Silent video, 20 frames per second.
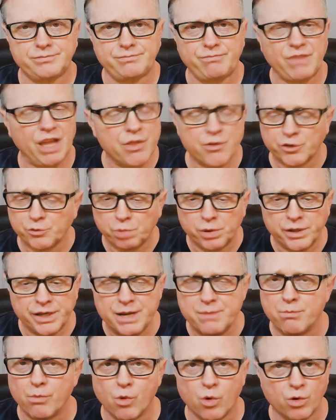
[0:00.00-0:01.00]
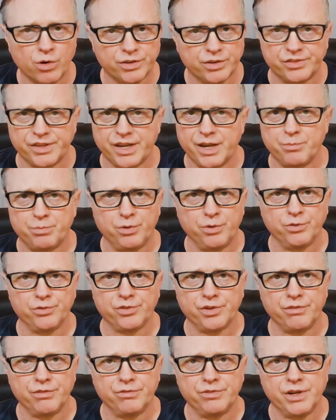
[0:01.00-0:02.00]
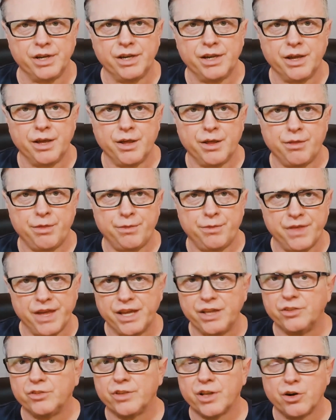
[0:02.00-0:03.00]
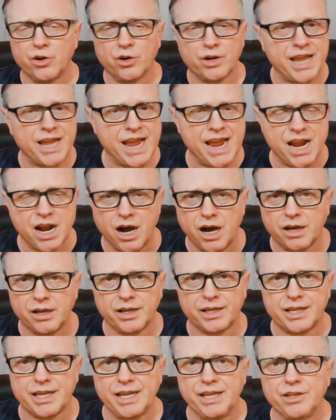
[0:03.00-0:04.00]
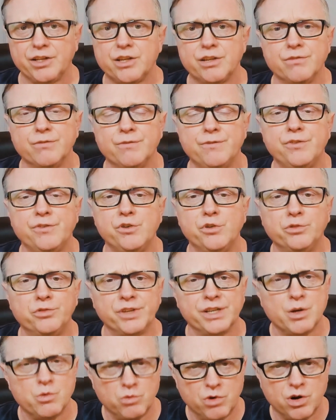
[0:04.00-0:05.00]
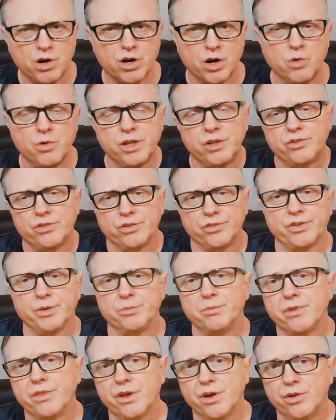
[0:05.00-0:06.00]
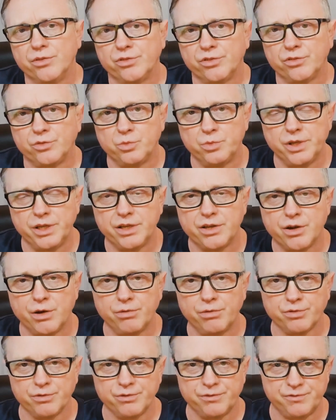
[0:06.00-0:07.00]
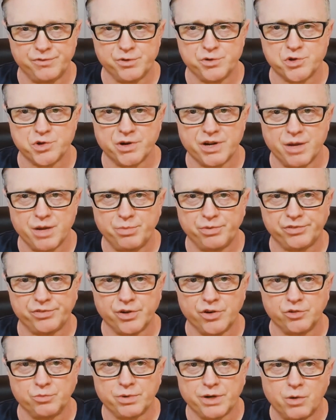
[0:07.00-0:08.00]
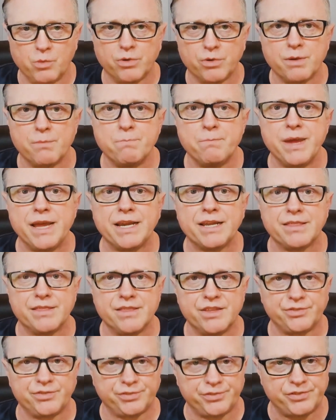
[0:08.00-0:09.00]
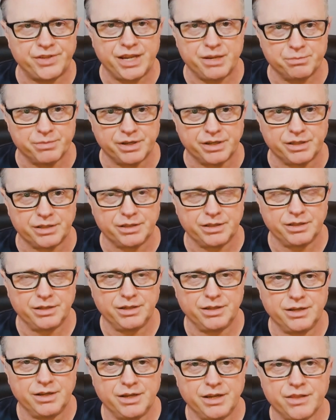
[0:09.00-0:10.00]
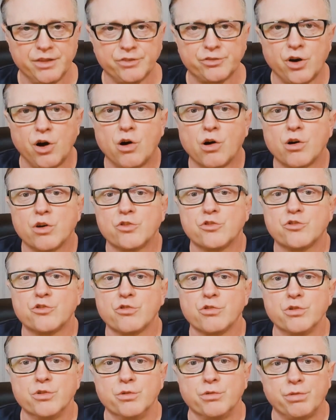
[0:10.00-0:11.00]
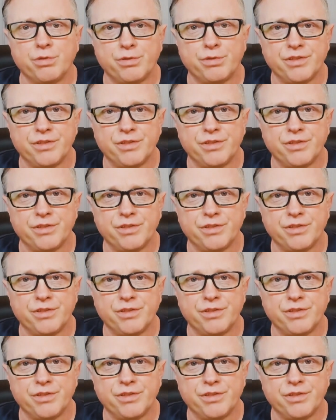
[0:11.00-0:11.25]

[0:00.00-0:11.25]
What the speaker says: And there's plenty more examples of things that are chaotic and confusing, and we'll go into some of those as we go through future episodes. But I want to make this statement, this hard truth,